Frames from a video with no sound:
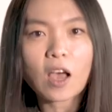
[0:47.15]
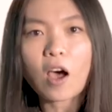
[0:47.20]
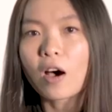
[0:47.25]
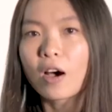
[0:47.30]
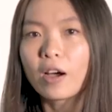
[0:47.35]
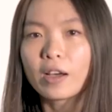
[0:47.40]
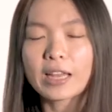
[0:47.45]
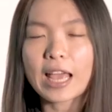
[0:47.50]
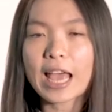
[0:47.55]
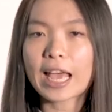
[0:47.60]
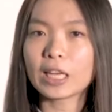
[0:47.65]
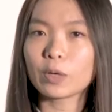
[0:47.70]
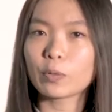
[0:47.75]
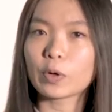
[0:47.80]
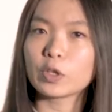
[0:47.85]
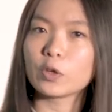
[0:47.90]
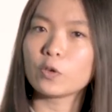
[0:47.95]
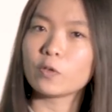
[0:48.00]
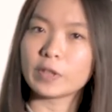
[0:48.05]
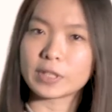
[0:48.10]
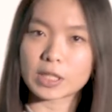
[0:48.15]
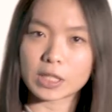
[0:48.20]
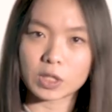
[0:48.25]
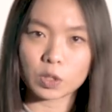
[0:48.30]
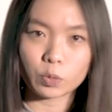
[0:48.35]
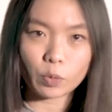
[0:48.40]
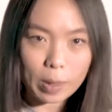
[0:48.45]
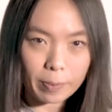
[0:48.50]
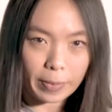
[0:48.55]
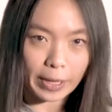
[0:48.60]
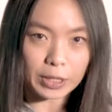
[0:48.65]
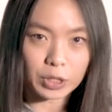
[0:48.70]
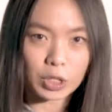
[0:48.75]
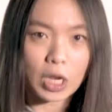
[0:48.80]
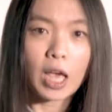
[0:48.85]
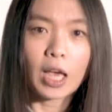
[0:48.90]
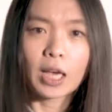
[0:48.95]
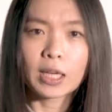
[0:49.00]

on anyone who visits your webpage